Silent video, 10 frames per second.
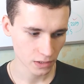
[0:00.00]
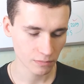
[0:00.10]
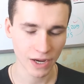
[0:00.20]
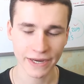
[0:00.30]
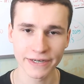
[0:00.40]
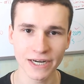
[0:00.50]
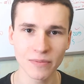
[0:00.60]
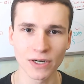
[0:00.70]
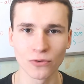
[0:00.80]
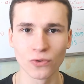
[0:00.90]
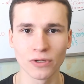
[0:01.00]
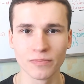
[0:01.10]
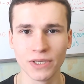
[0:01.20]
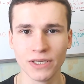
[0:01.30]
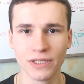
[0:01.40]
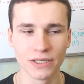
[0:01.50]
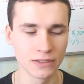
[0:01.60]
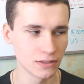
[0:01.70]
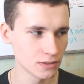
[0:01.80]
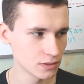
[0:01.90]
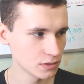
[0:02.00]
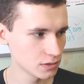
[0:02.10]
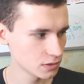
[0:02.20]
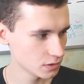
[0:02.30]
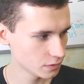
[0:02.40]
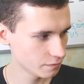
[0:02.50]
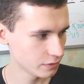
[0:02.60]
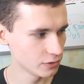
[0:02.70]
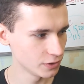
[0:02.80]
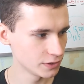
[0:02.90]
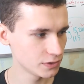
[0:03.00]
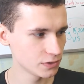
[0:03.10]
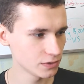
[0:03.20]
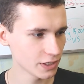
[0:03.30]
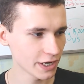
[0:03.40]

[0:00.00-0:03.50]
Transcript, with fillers: my grammar will be fluent too,